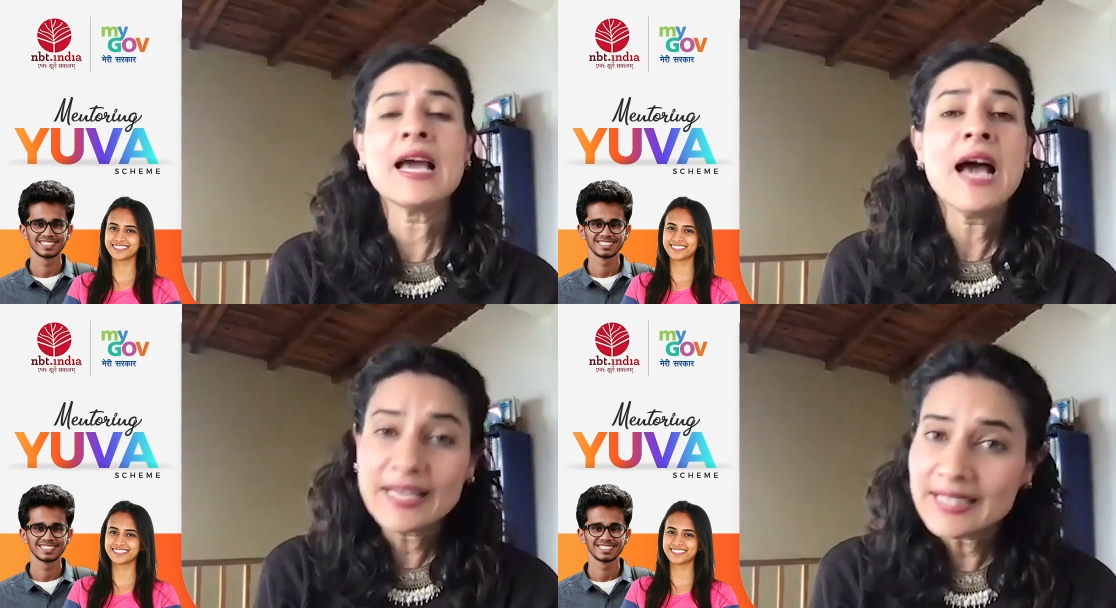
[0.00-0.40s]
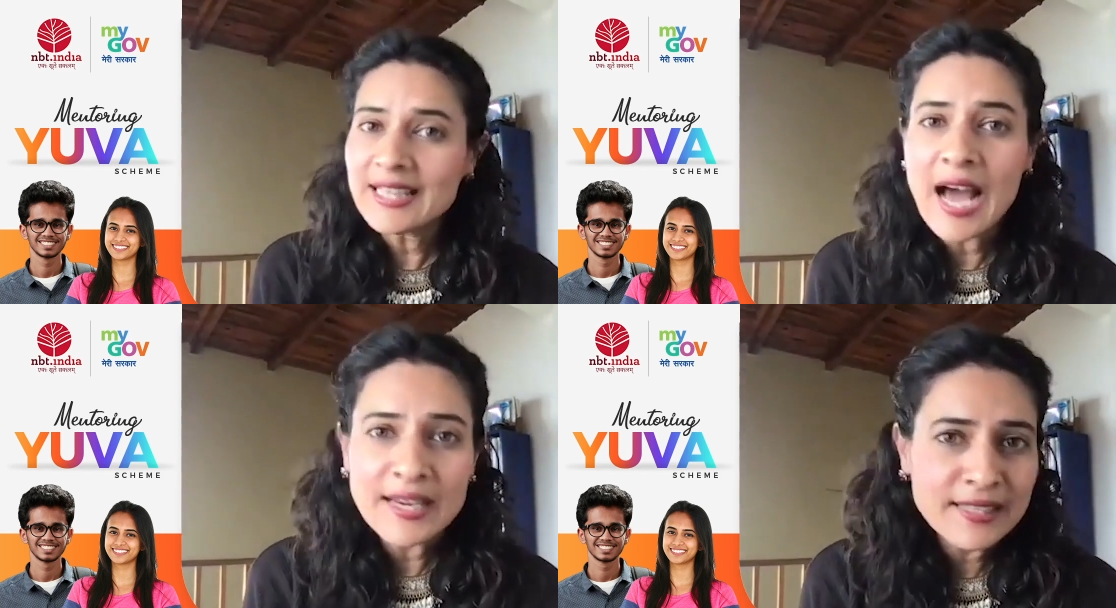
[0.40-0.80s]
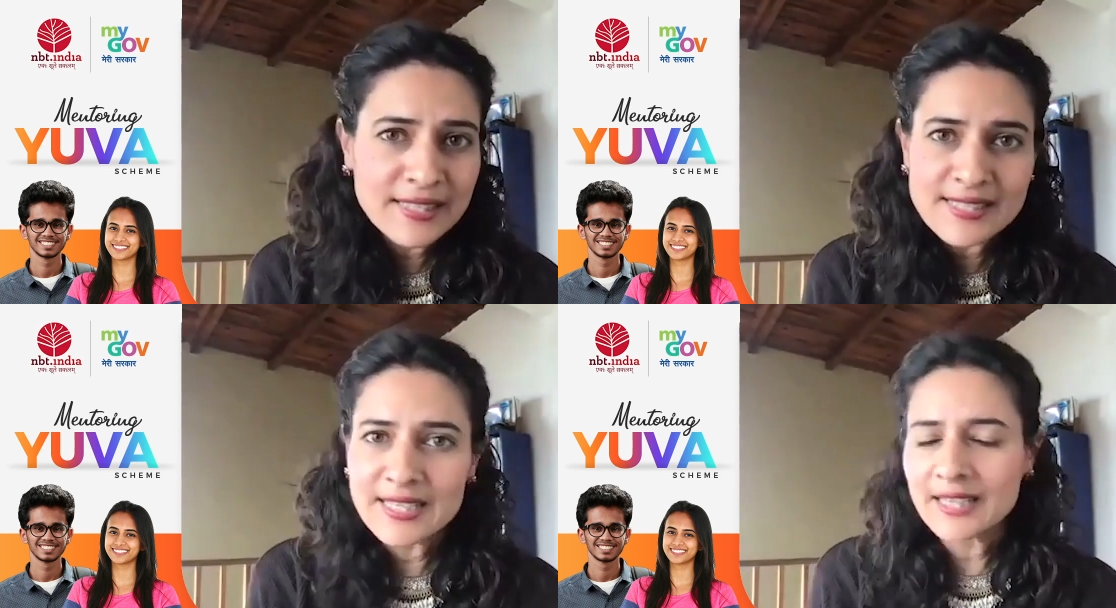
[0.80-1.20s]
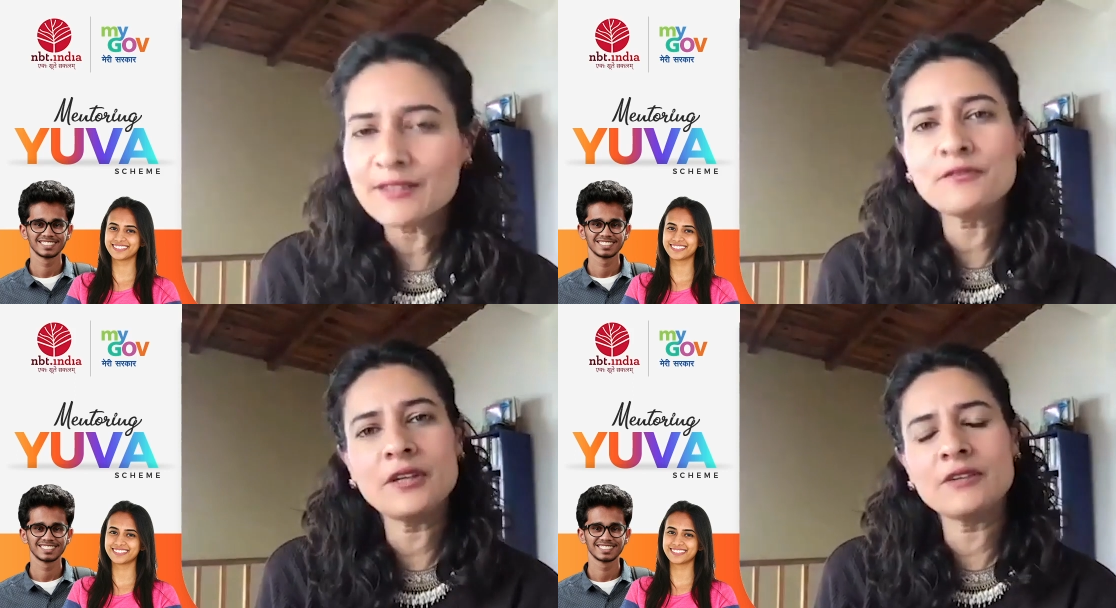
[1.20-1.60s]
Speaker 1: Anita Anand is another
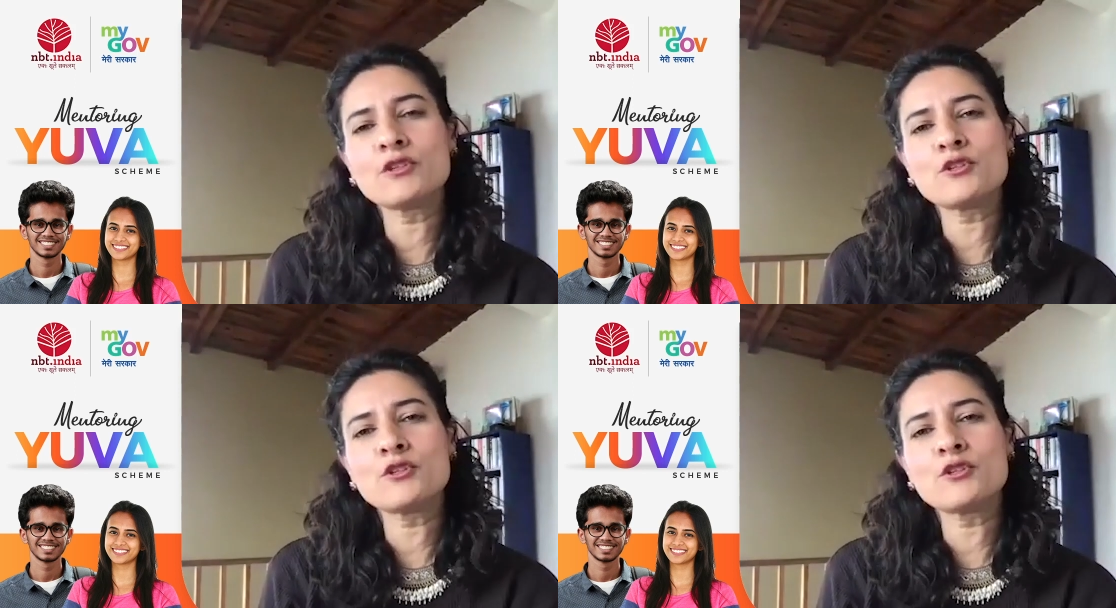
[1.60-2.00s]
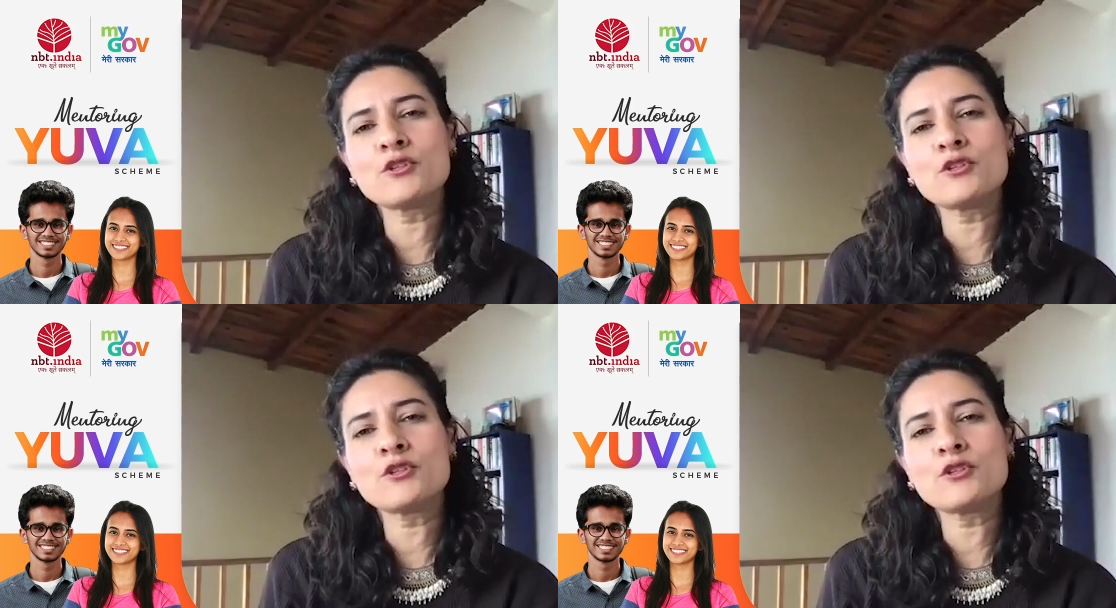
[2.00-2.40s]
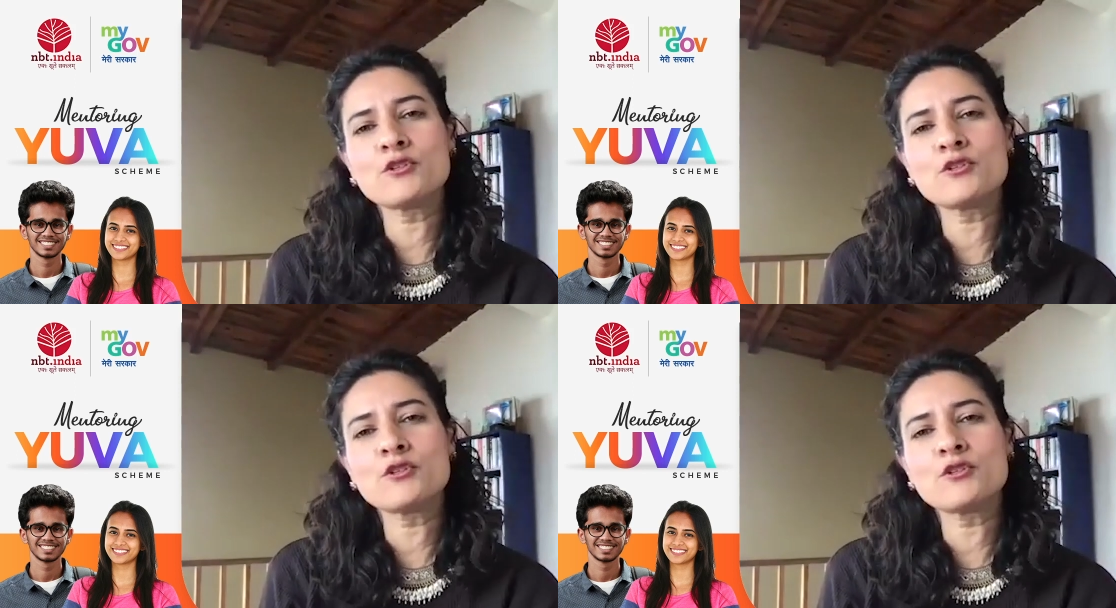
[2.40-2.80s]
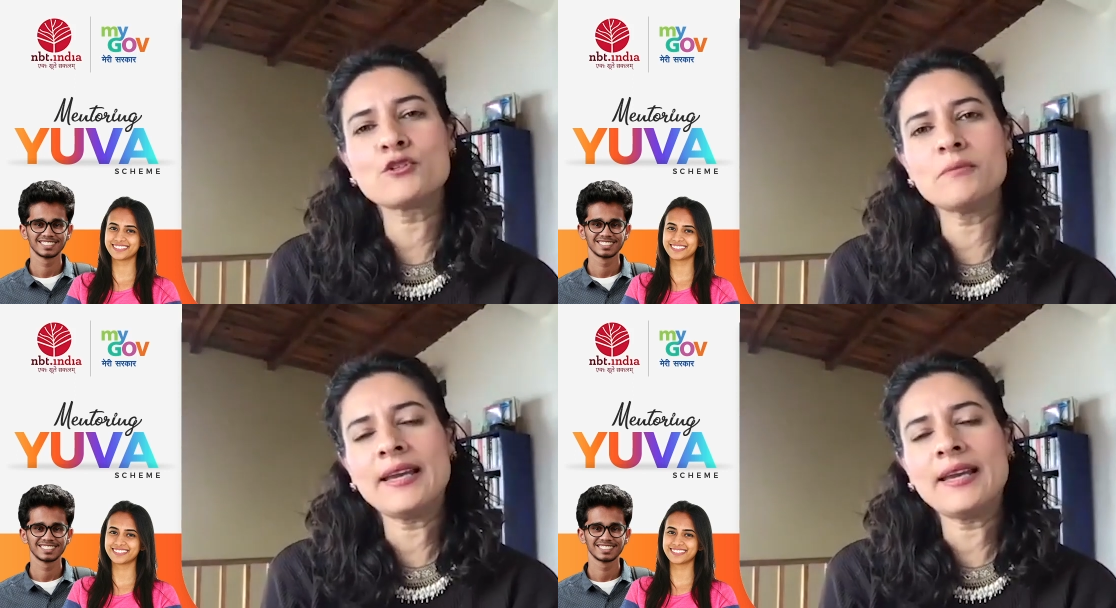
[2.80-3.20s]
favorite
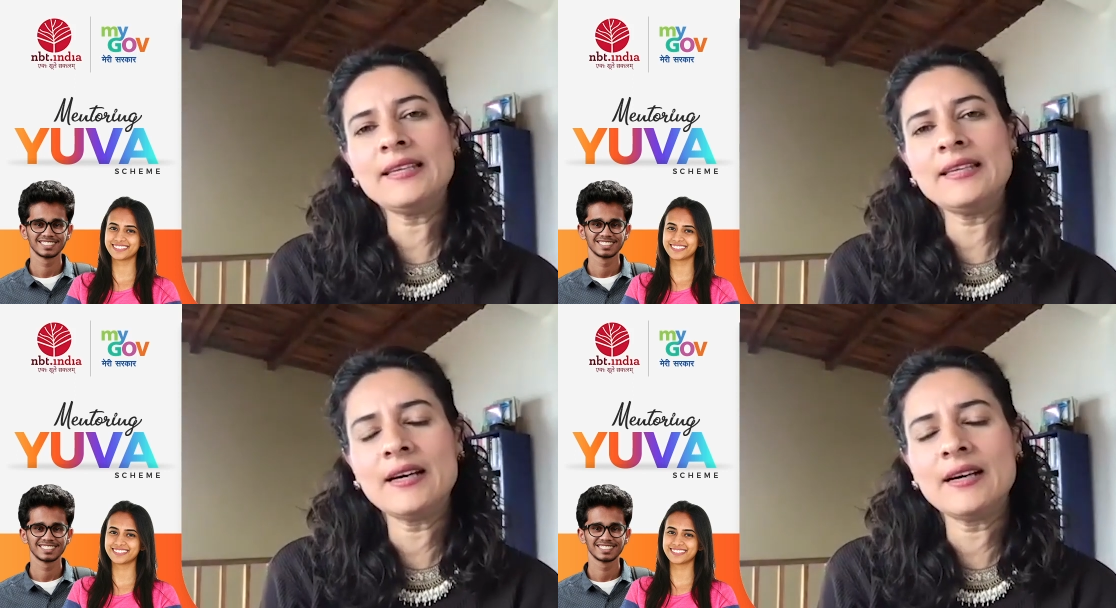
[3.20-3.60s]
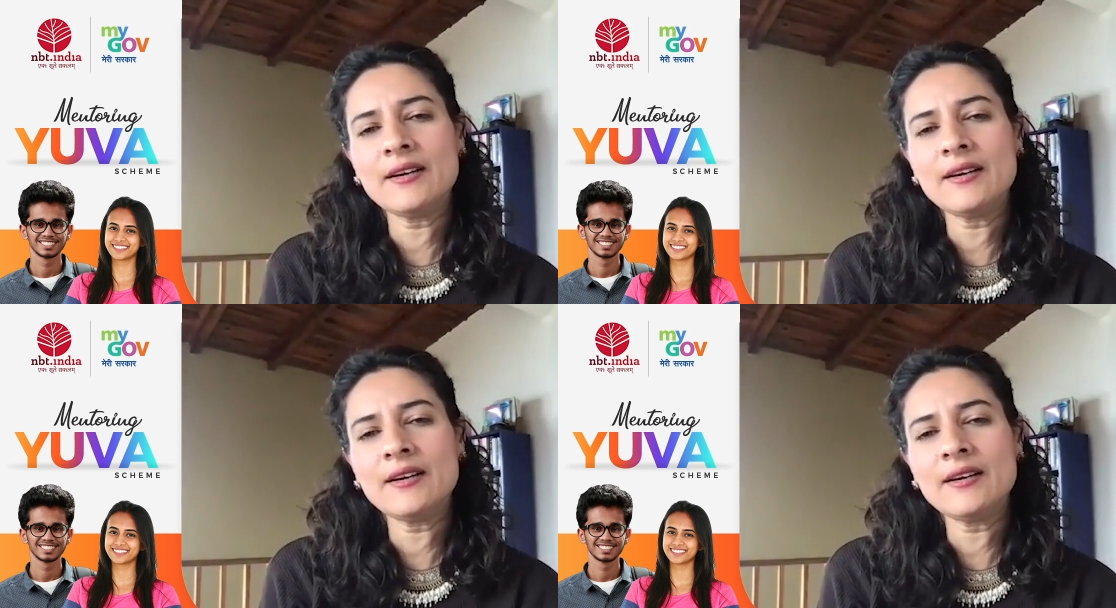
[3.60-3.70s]
mine.